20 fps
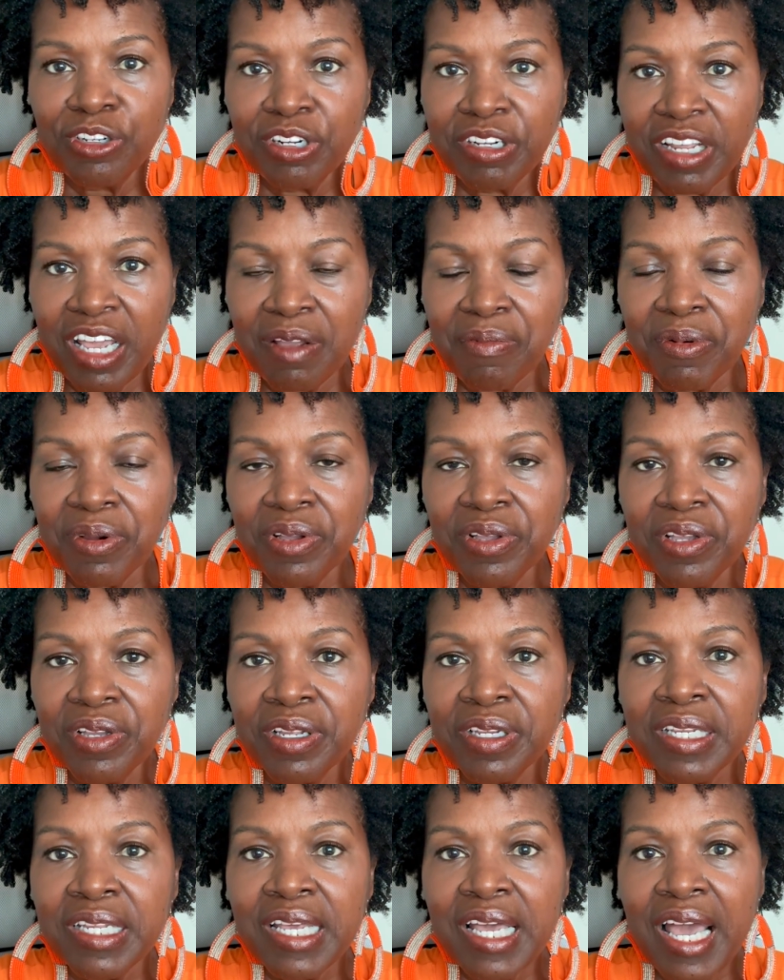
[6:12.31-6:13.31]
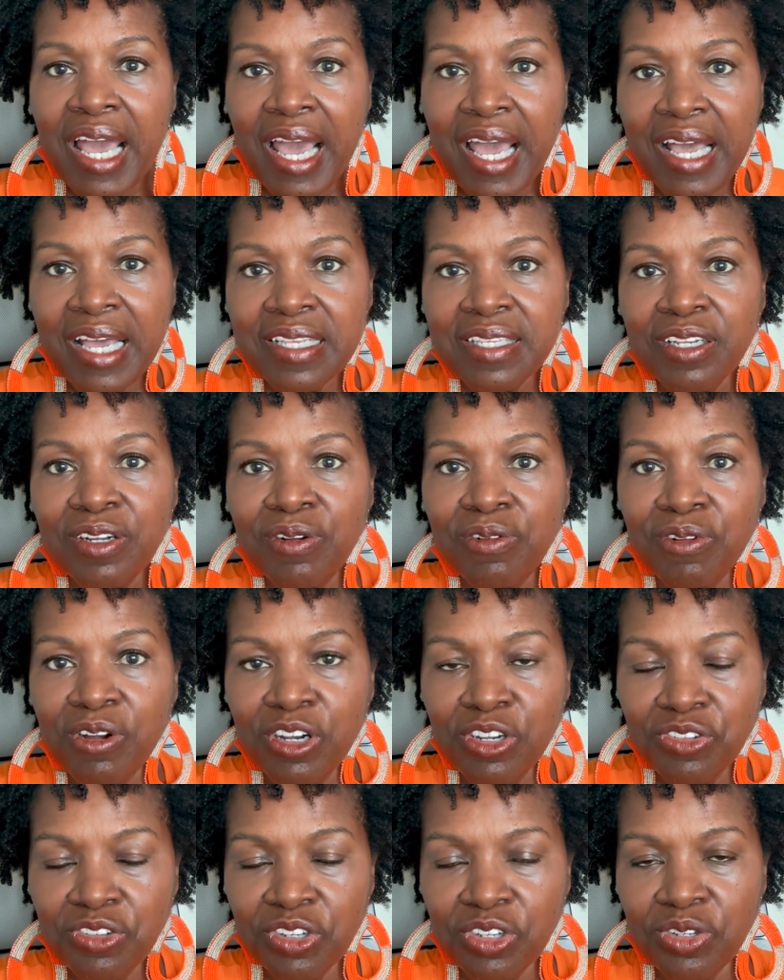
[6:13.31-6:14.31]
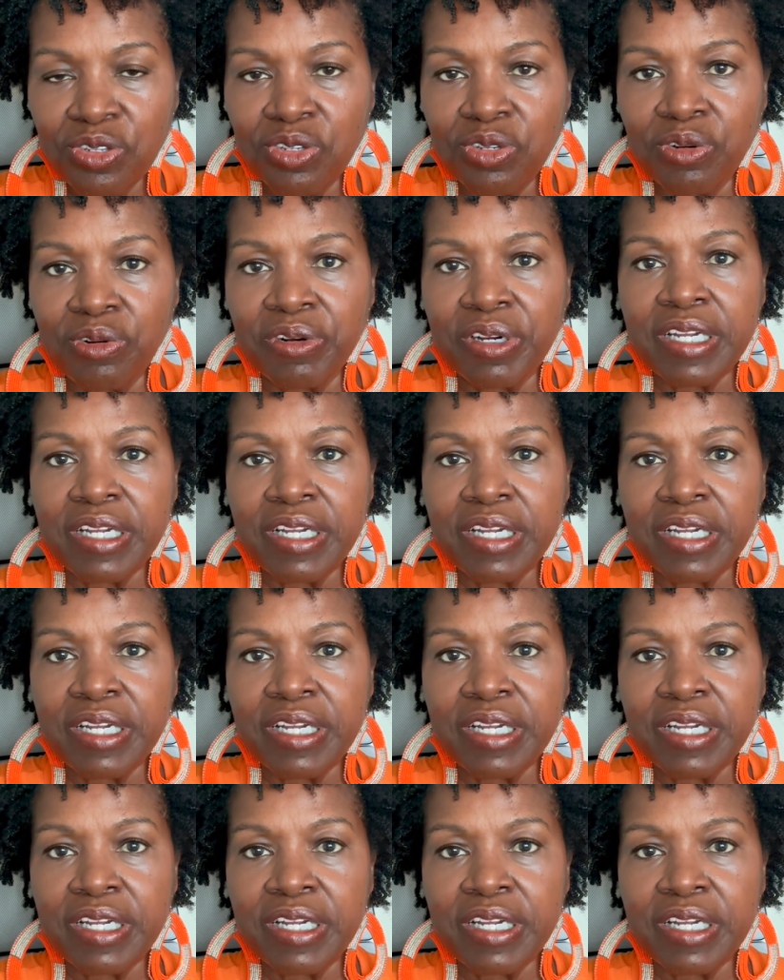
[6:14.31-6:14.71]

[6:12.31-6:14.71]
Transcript: neighborhood has a grocery store?